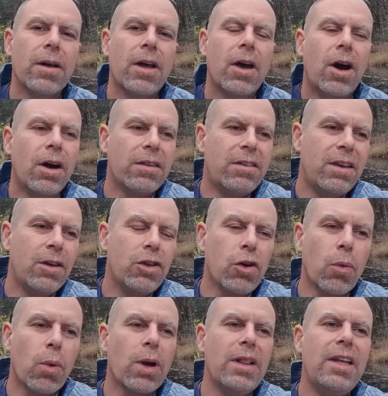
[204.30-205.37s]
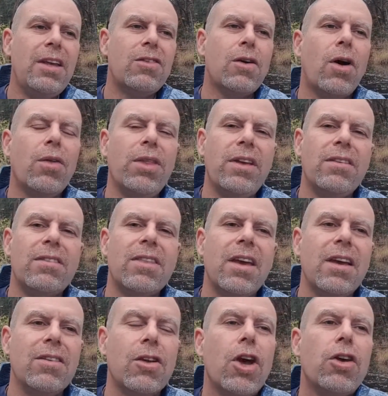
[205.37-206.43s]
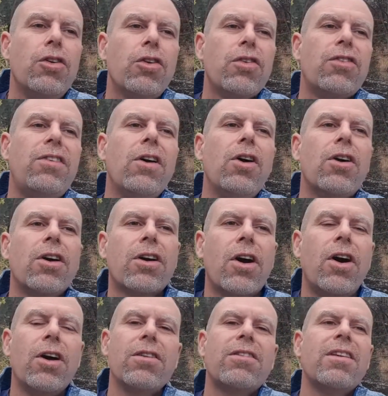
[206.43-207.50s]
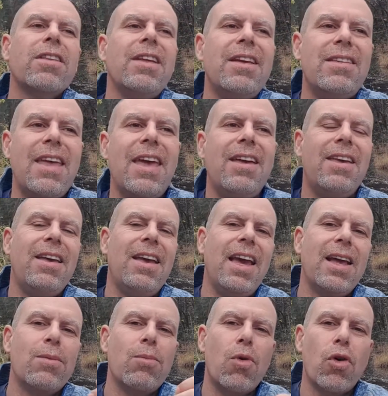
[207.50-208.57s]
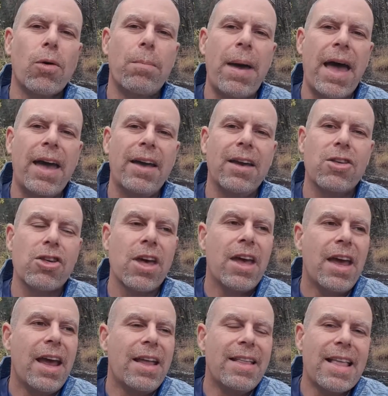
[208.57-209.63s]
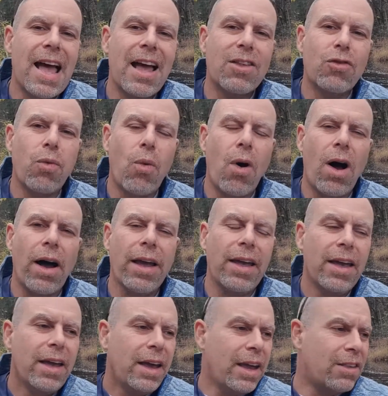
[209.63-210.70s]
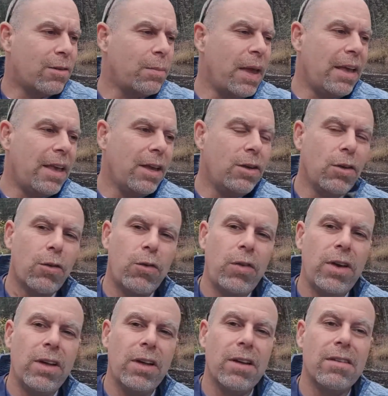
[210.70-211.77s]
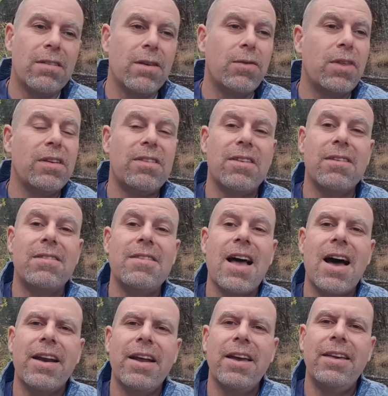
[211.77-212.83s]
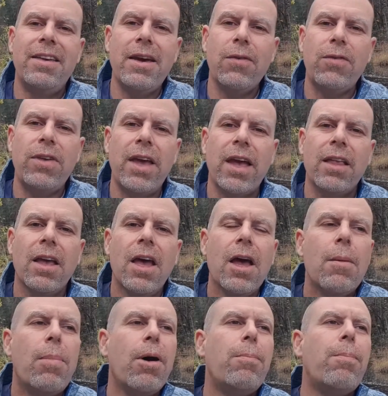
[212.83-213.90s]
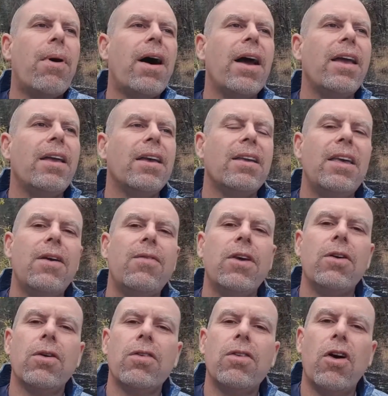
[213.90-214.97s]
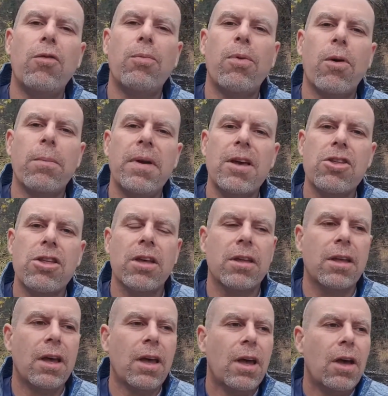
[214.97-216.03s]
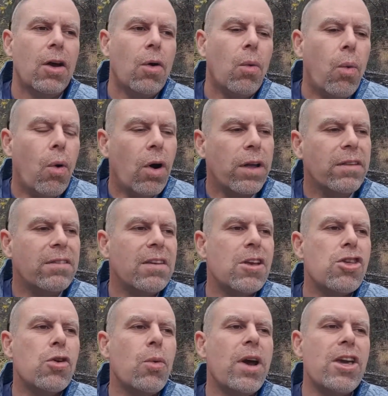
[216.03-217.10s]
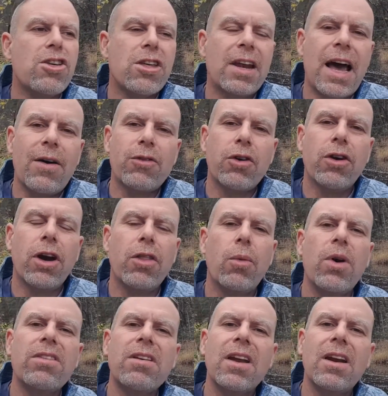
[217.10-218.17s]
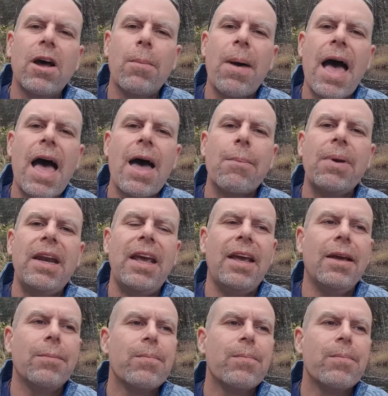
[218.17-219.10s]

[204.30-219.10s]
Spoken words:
until you release all these things, you're still constantly taking in more baggage. And that's why it's making you feel as if this is not a gift yet. But by giving yourself permission, one situation after another, what's going to end up happening?